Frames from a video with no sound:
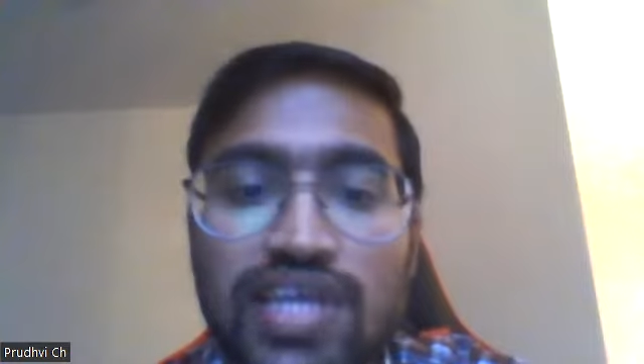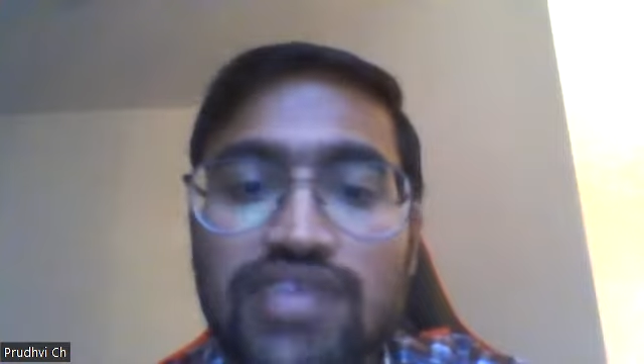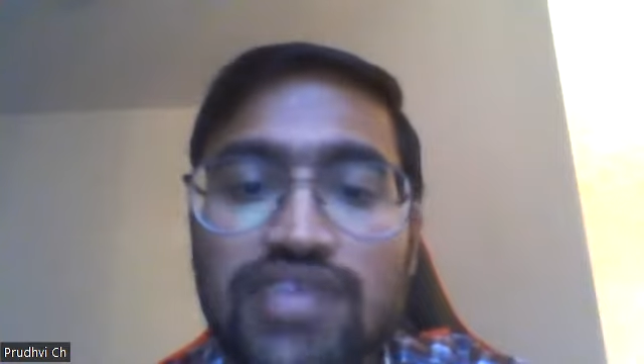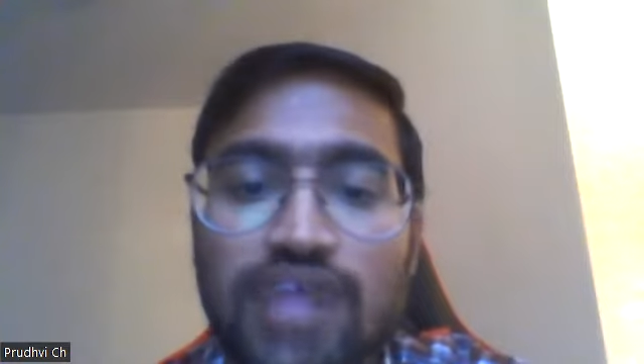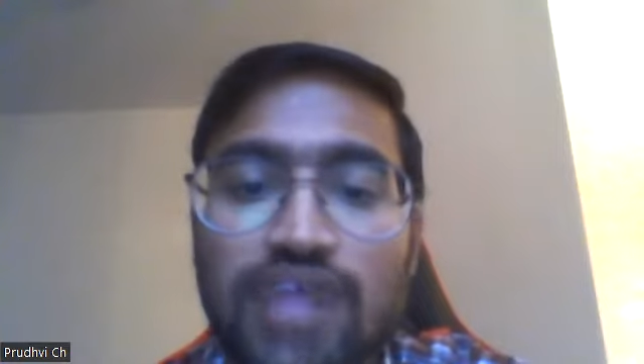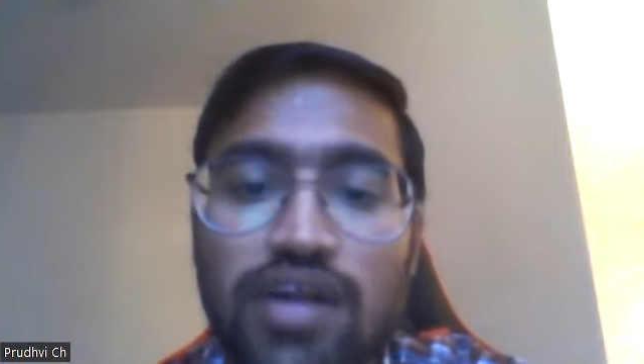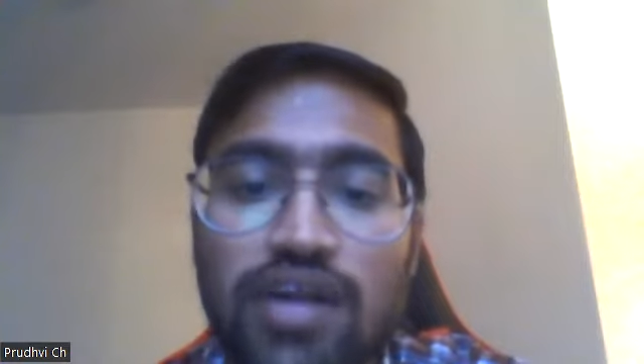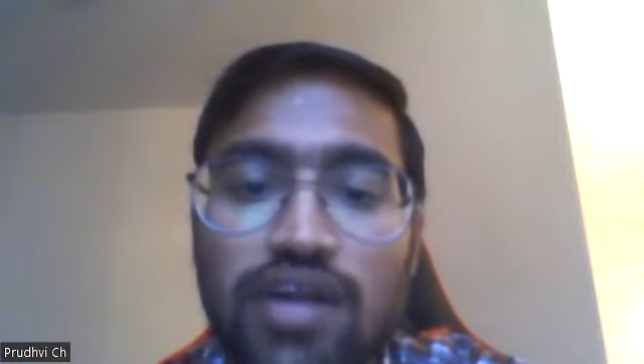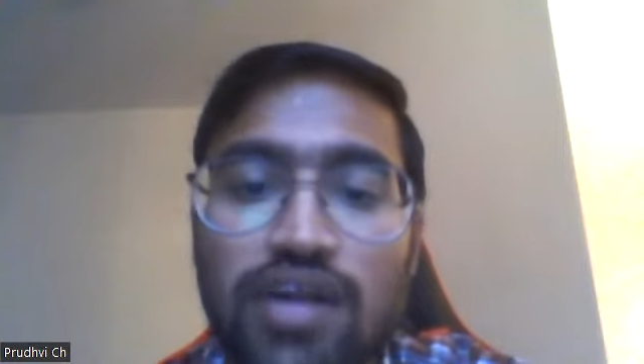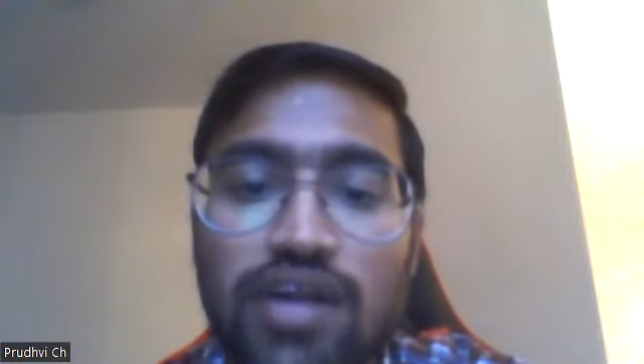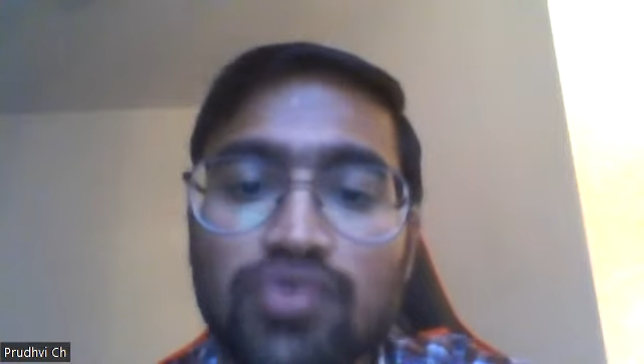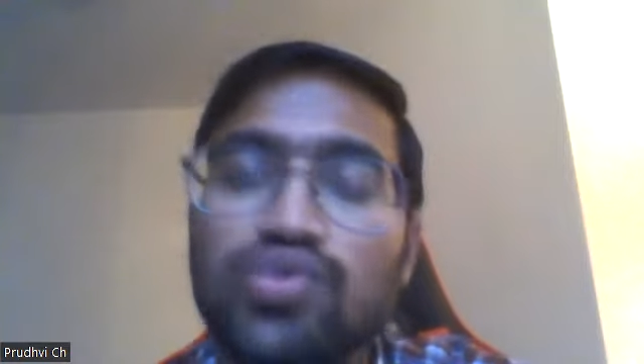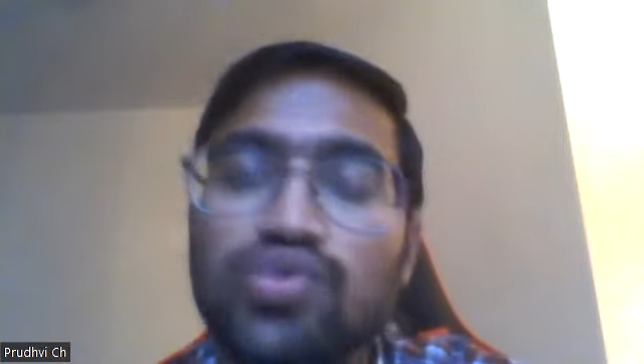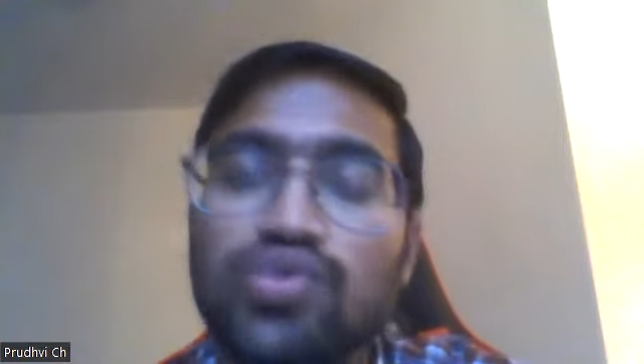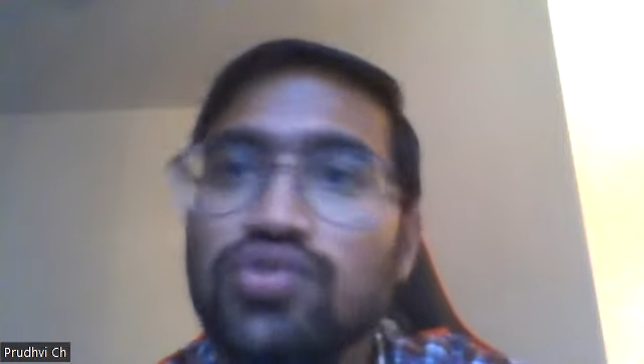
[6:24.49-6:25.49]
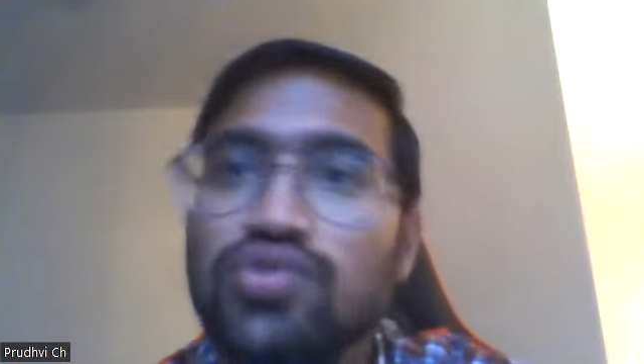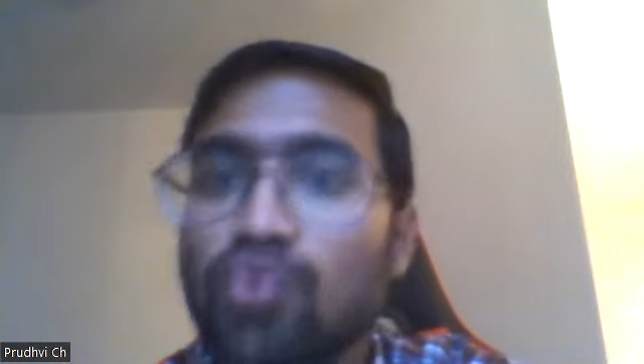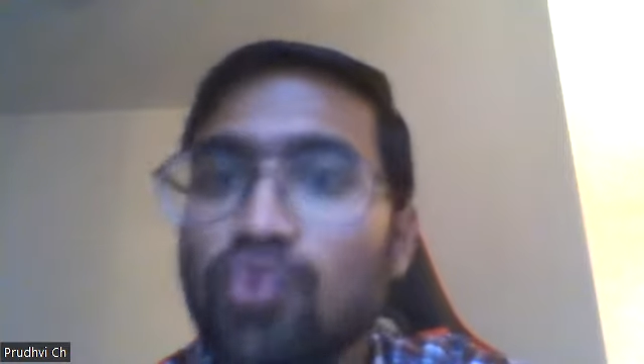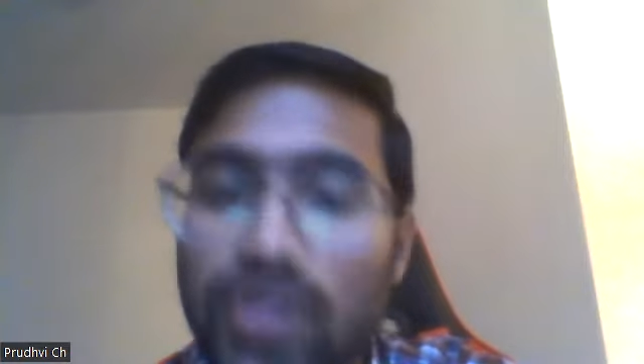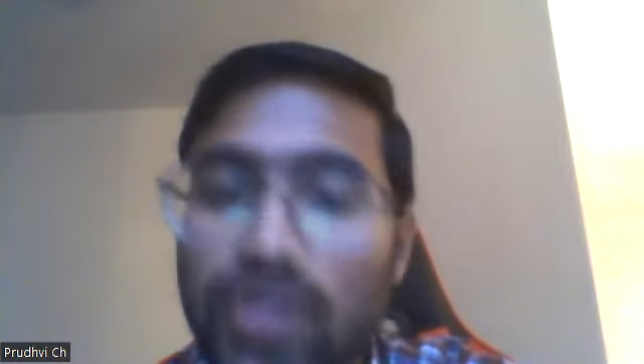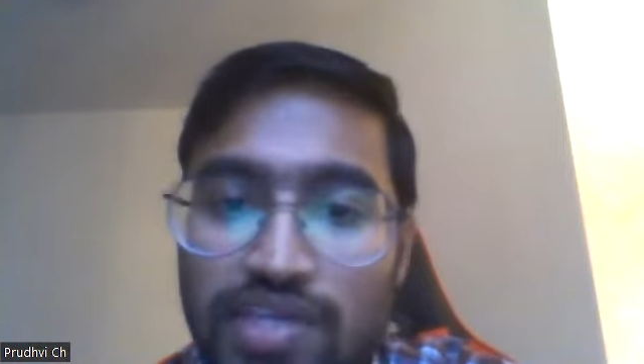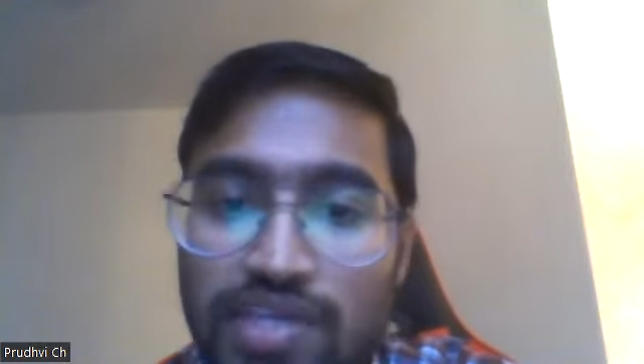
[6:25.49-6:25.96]
and the user
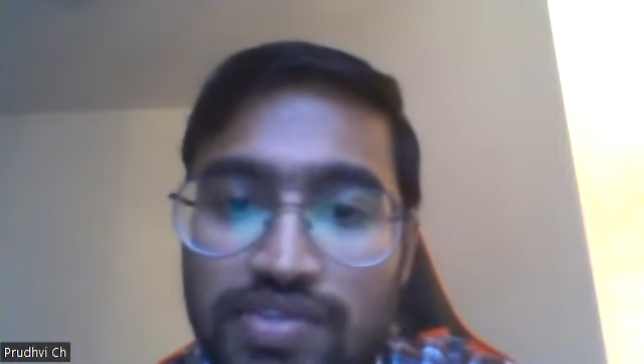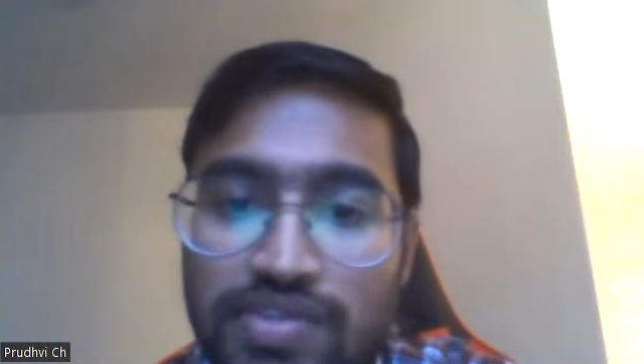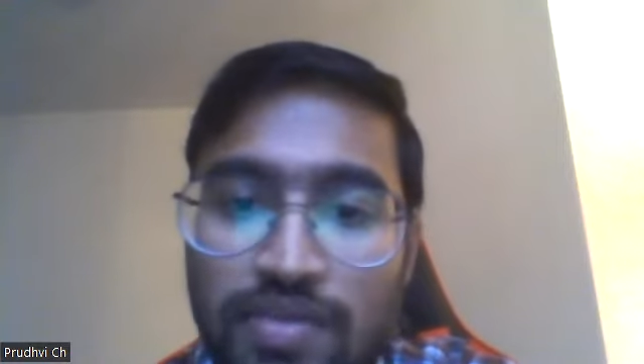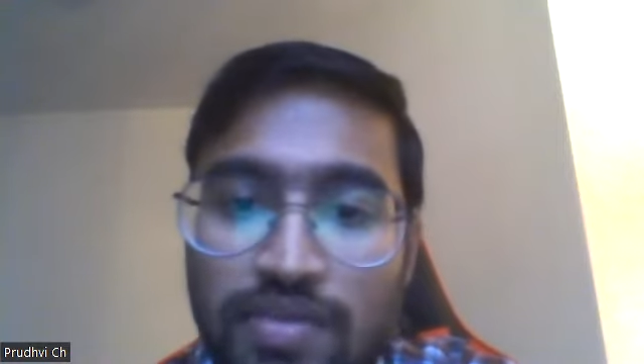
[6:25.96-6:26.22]
stories,